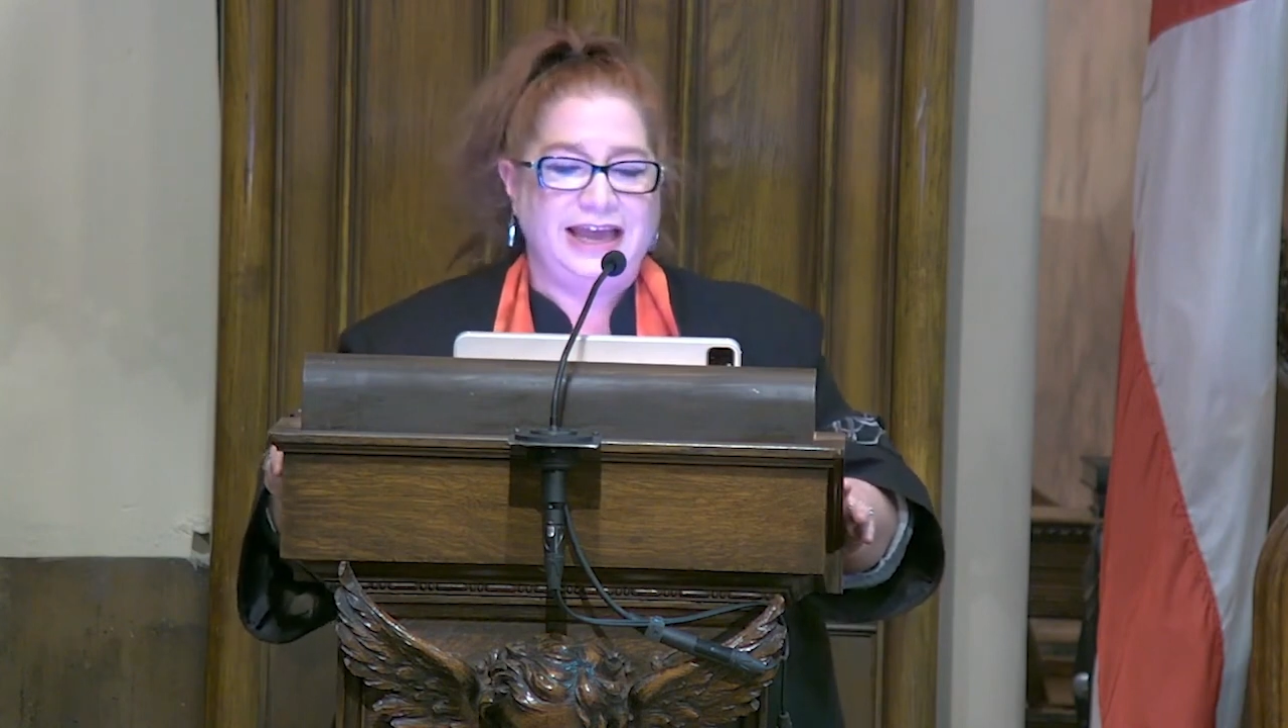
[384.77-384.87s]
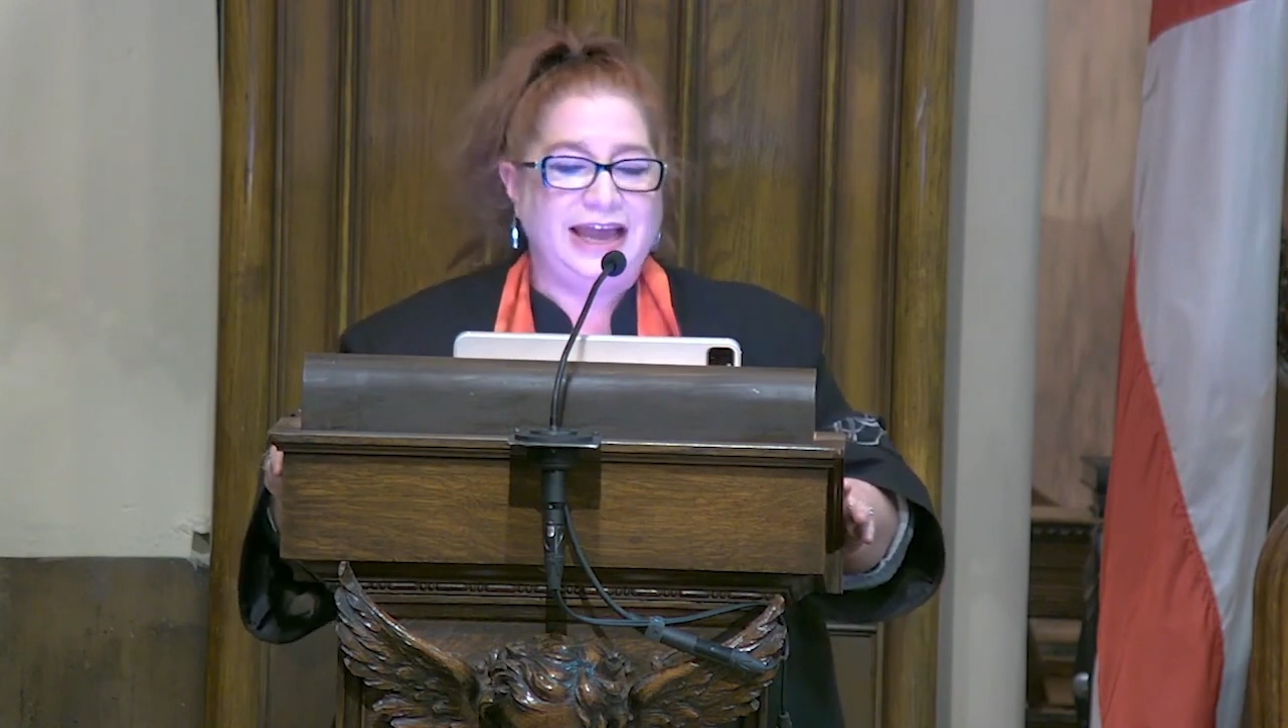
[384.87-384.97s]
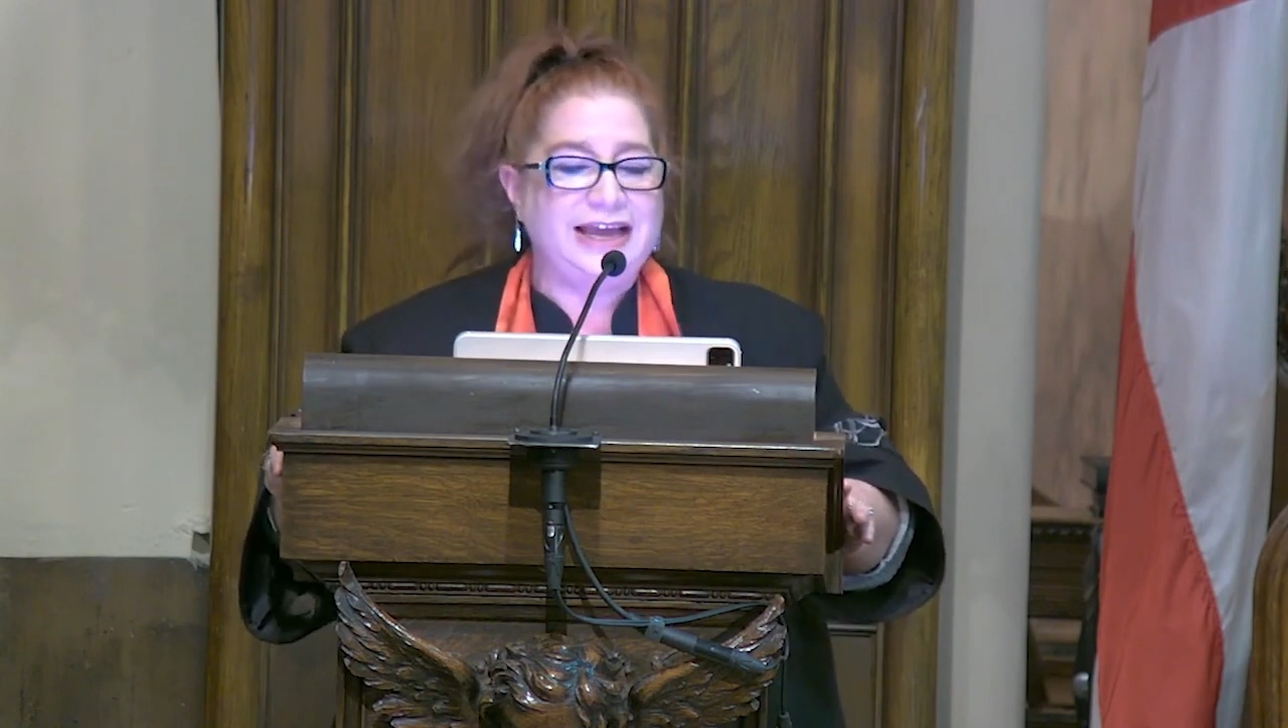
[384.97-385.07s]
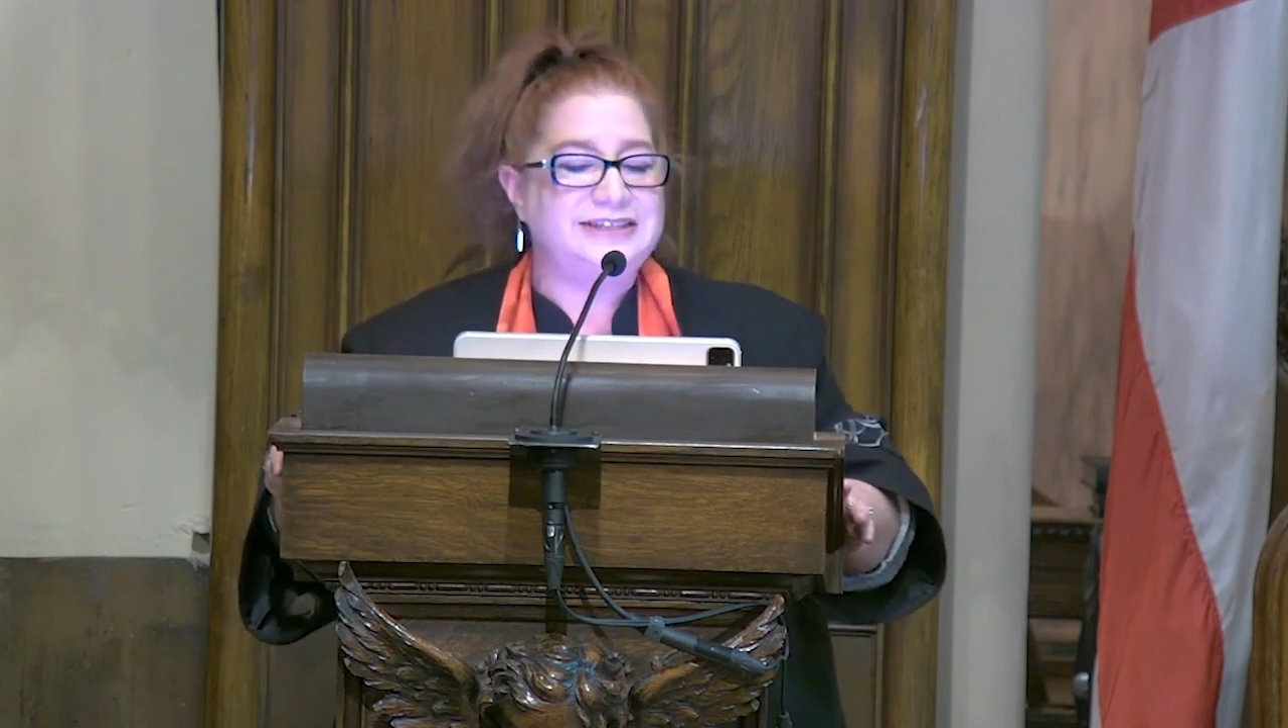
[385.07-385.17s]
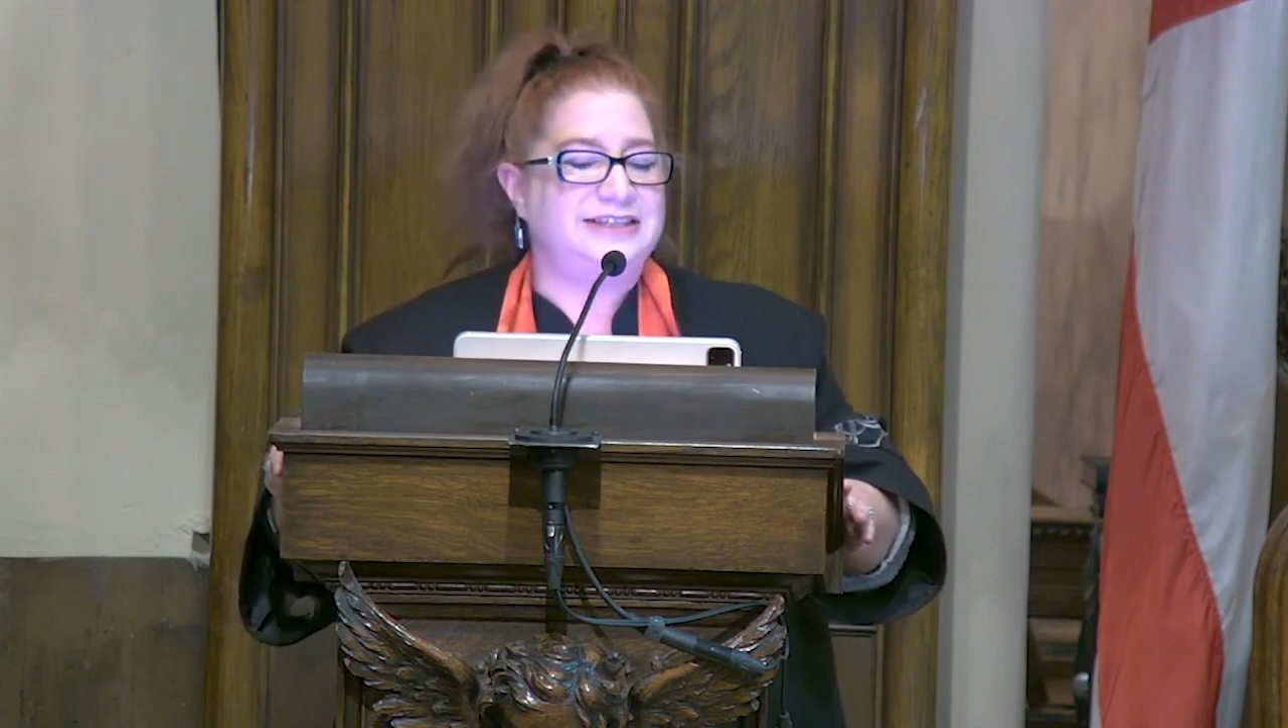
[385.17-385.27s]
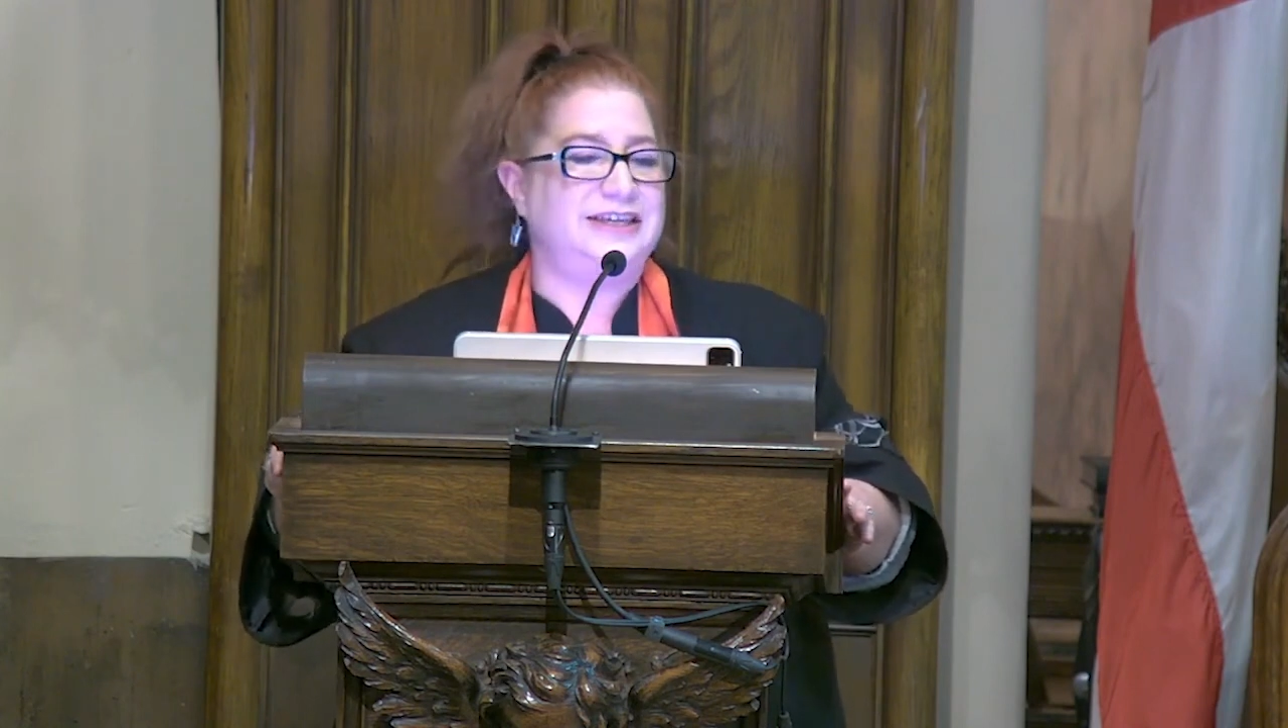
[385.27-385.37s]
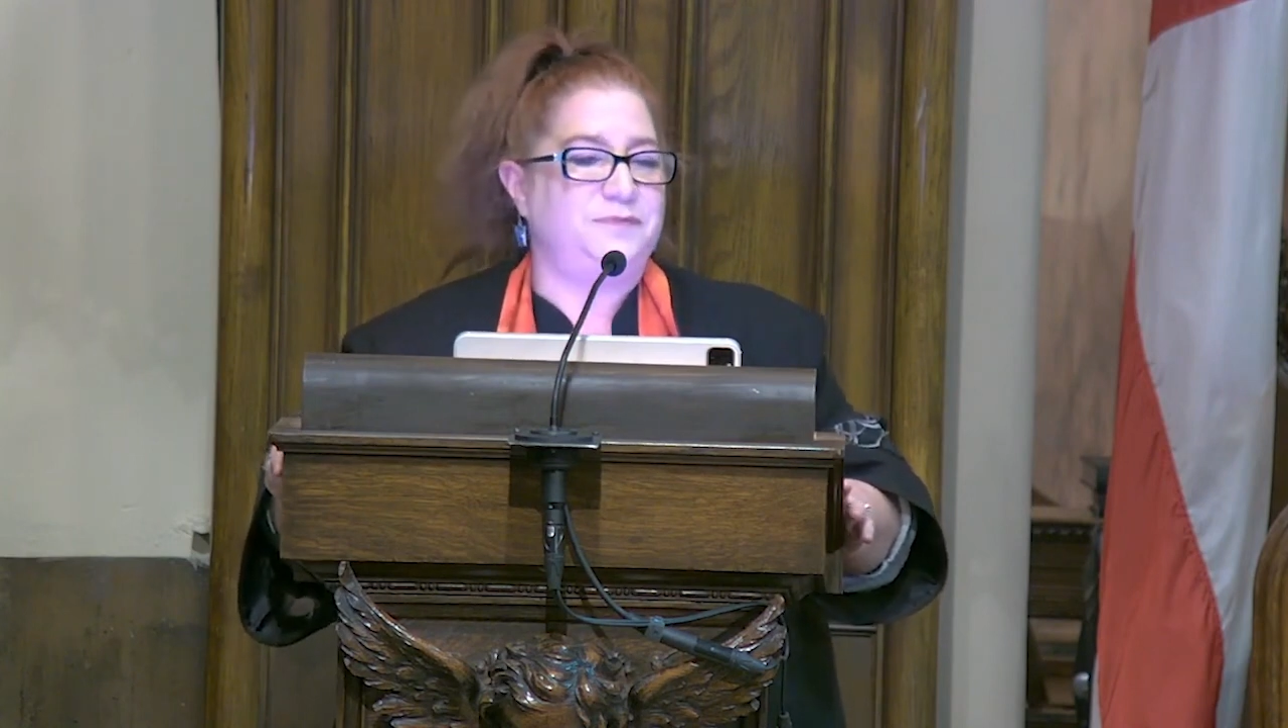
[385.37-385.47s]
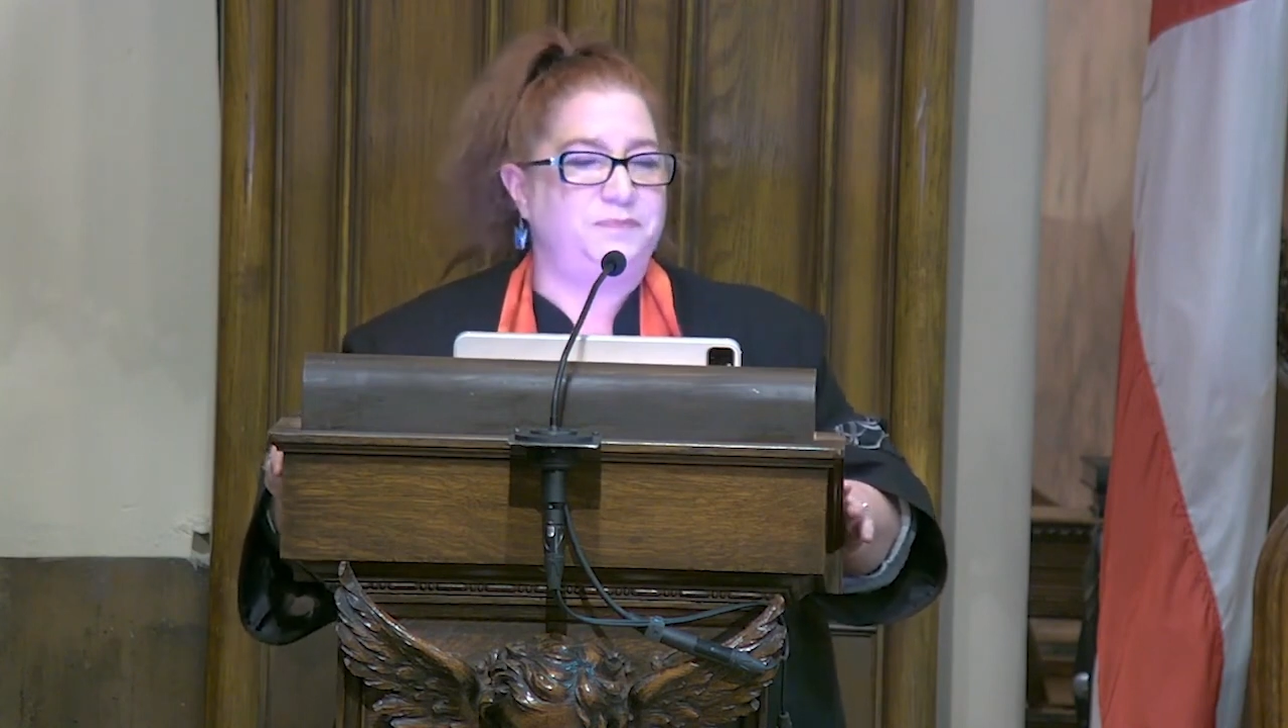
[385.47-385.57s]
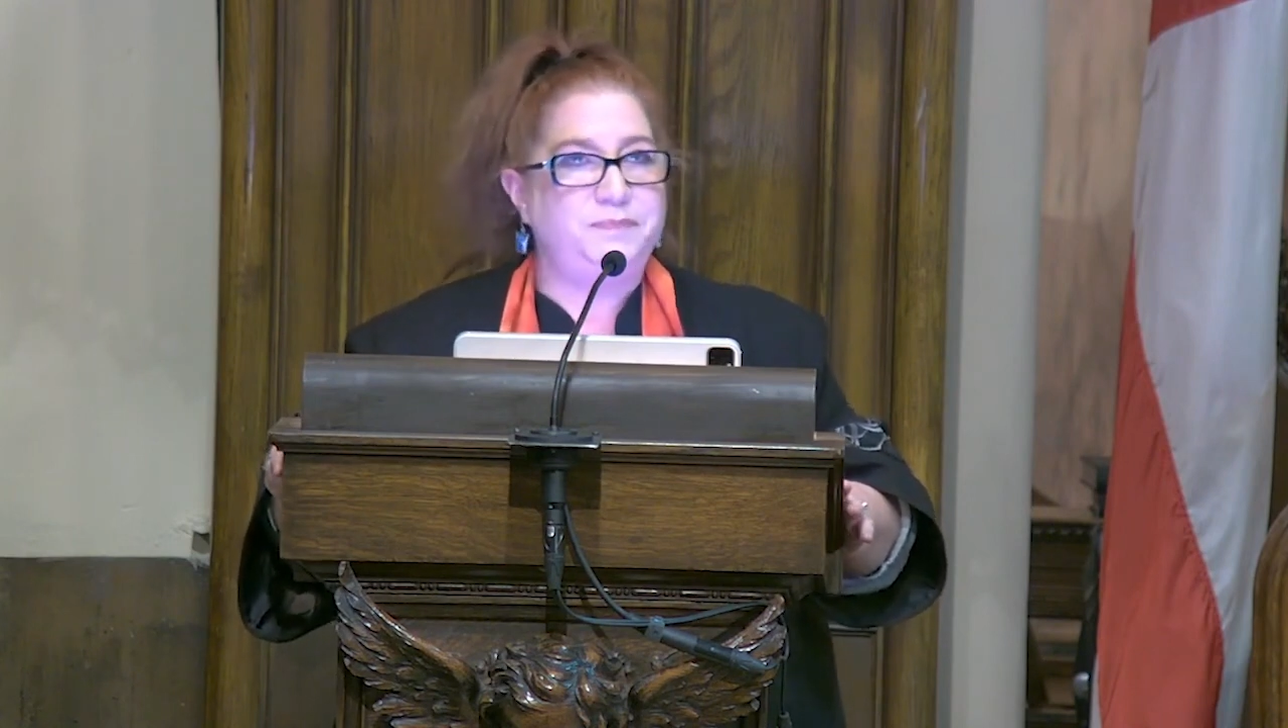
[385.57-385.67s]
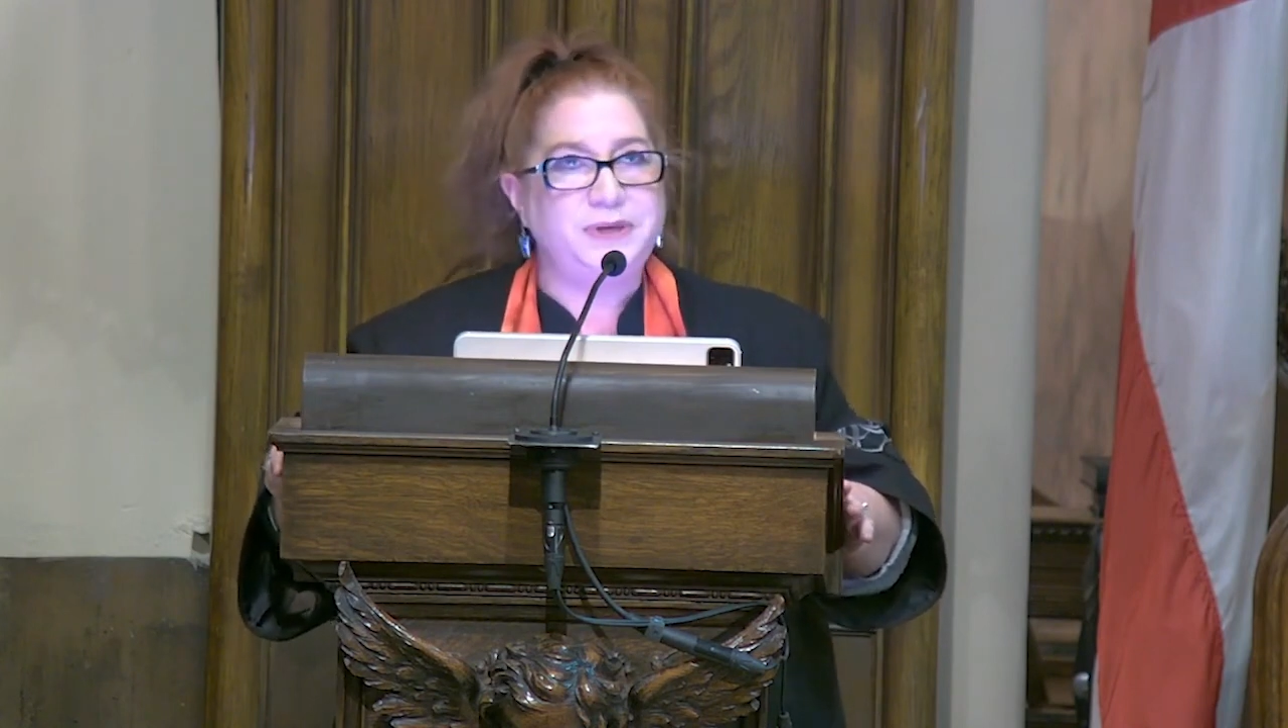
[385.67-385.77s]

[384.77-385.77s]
asking